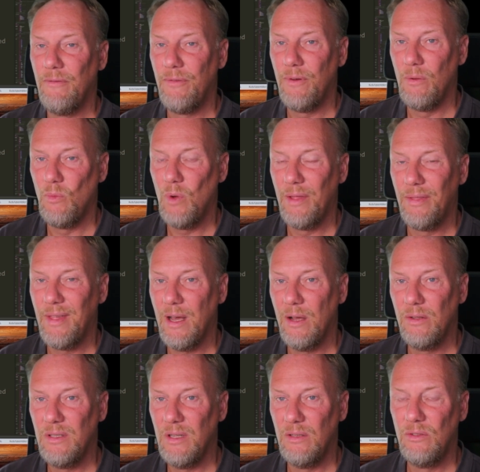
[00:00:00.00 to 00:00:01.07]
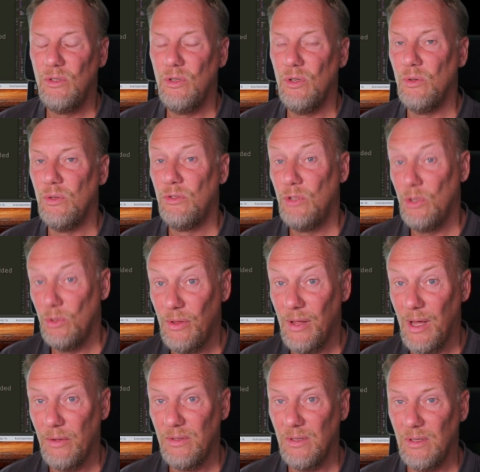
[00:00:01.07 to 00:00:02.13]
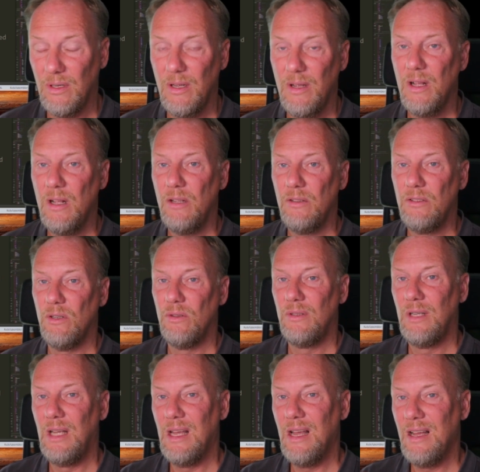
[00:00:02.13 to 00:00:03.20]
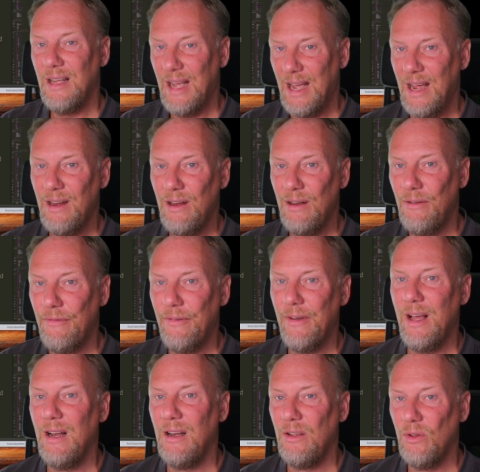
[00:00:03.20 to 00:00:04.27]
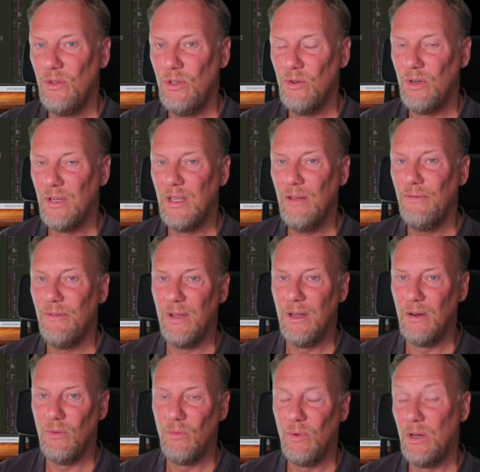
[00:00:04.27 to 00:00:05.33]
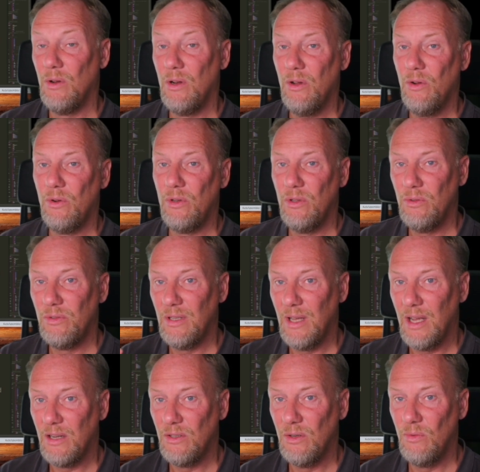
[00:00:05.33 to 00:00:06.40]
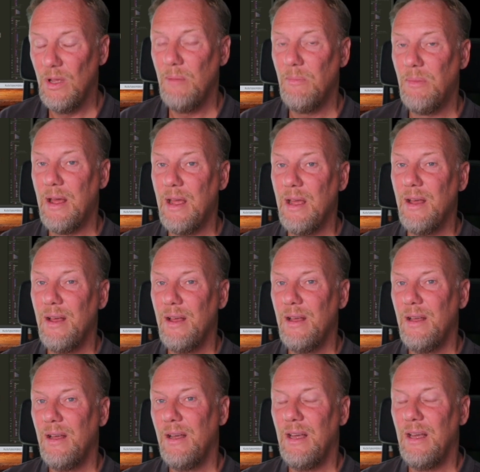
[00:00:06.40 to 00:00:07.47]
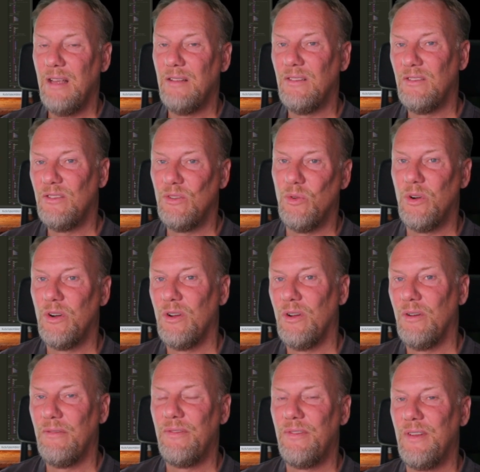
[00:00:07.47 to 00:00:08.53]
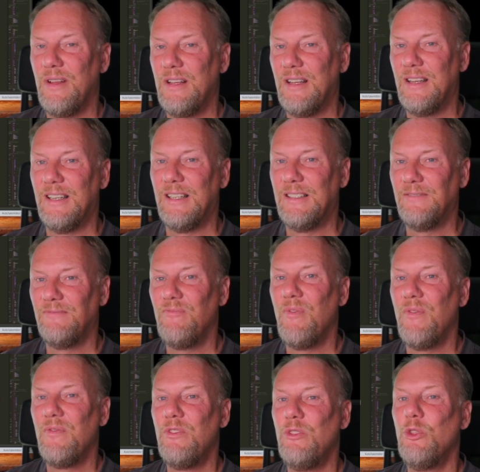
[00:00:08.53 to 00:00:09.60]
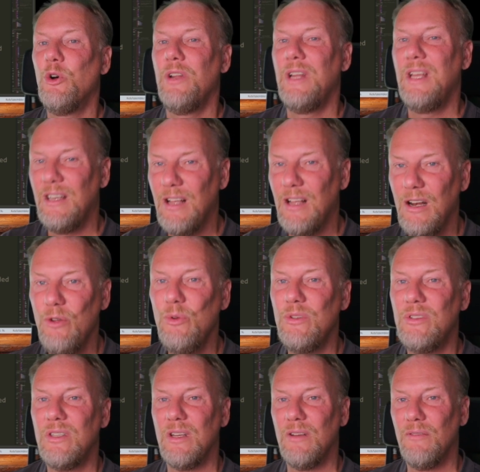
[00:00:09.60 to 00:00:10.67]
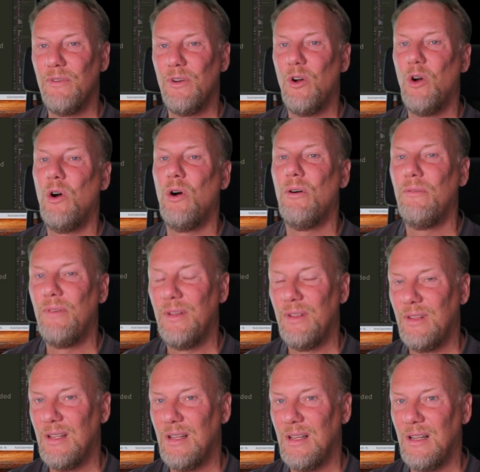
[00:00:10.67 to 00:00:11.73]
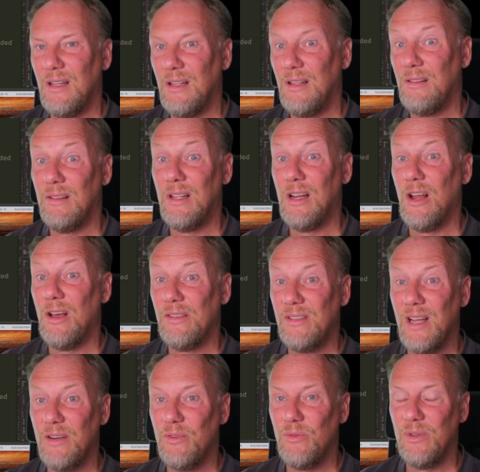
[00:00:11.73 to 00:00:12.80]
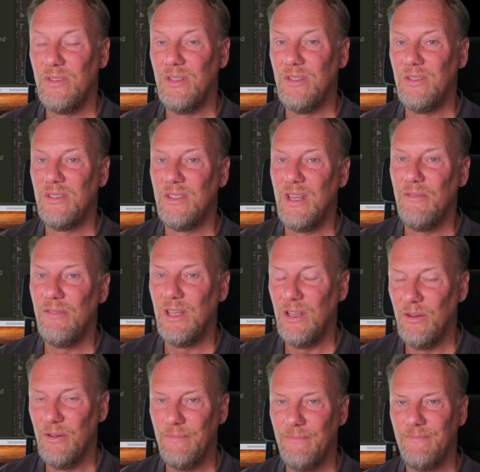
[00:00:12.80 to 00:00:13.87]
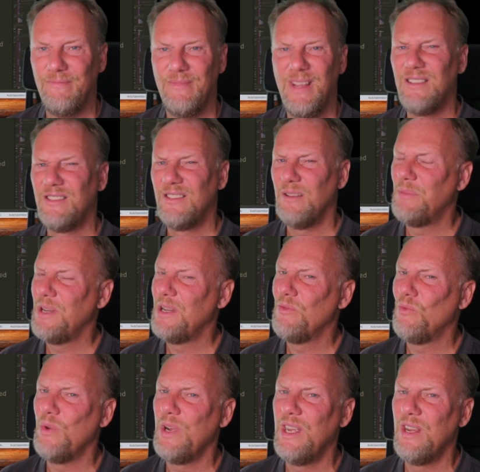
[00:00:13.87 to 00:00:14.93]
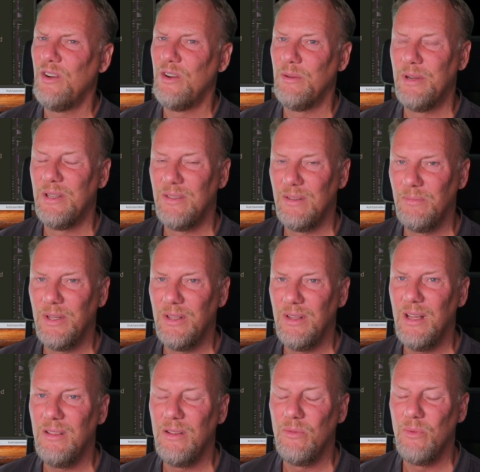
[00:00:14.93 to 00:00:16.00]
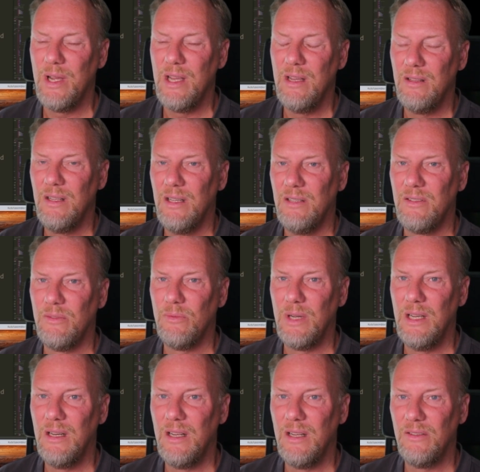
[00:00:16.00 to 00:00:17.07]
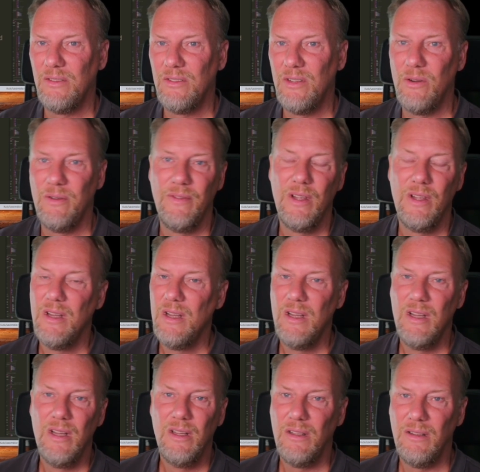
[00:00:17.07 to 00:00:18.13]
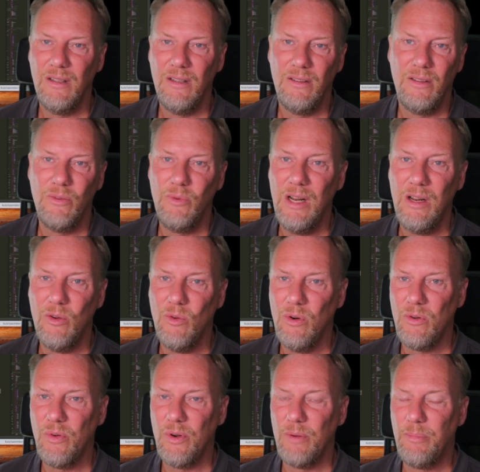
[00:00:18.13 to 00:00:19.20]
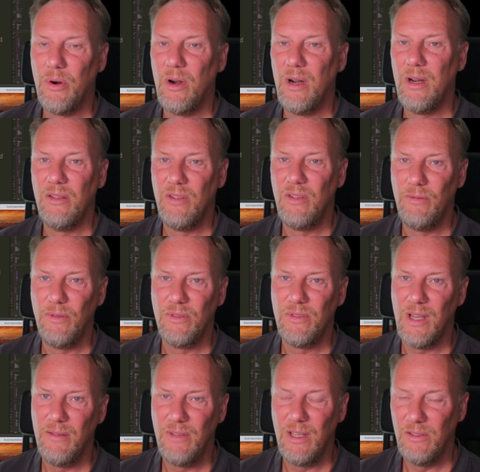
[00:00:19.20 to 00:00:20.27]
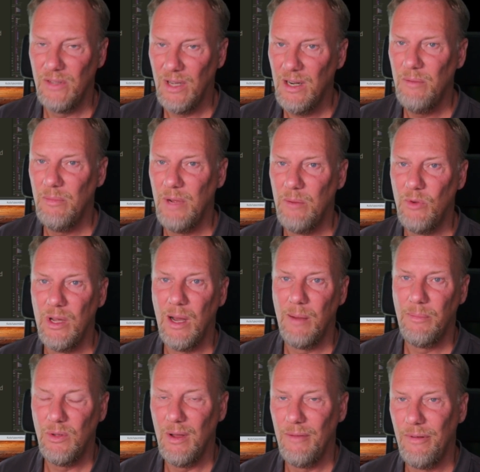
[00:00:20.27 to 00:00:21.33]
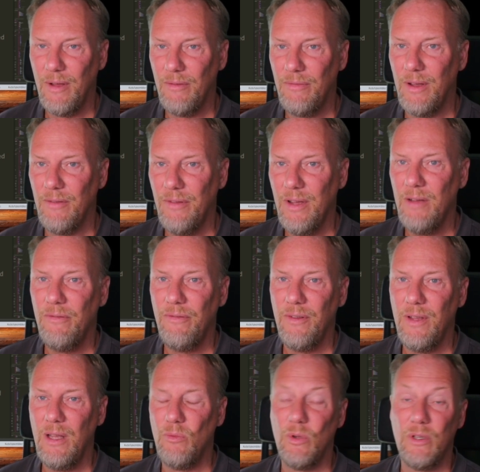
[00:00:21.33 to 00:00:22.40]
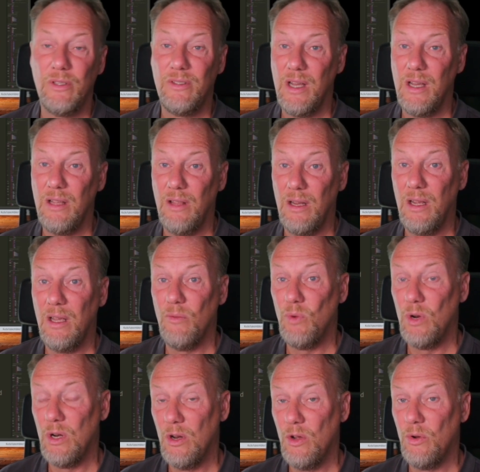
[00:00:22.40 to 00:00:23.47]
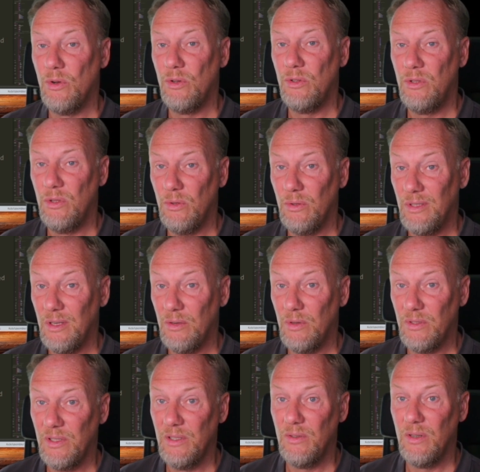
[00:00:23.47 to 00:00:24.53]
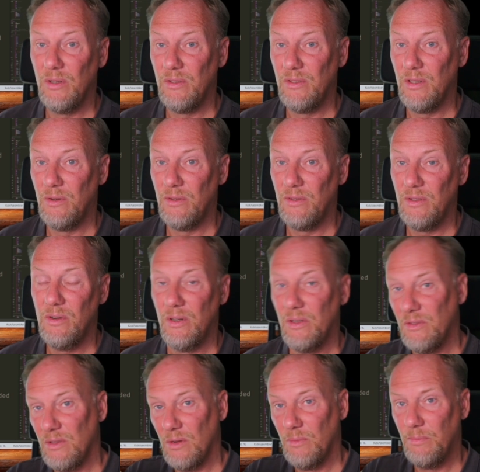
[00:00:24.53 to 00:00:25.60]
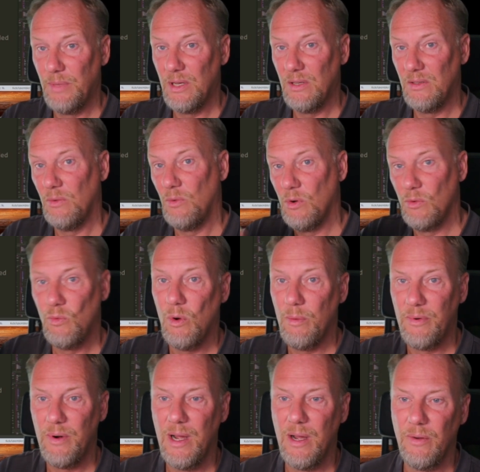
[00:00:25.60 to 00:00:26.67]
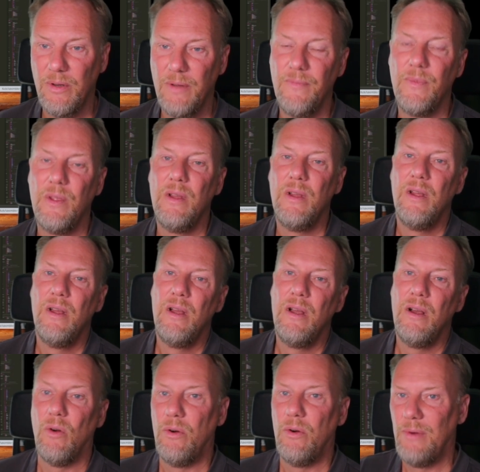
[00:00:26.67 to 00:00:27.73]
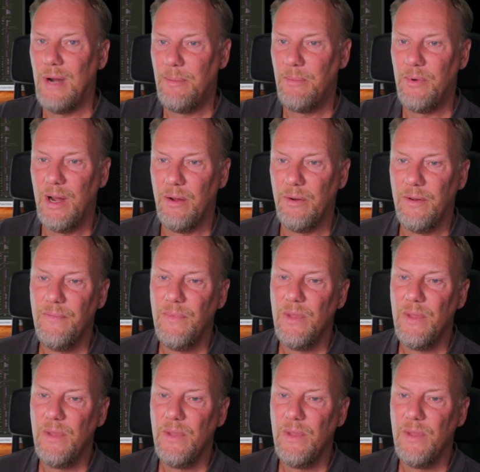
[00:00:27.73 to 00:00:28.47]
from 1000 to 2000. So the end value you're given when you load using Action Replay is sort of not inclusive of the last address it's giving you. That's a bit weird, but that's the way it is. So the really awkward part is if you save the entire memory up to FFFF, it will say that it would load to 0000, so because it will warp around or wrap around.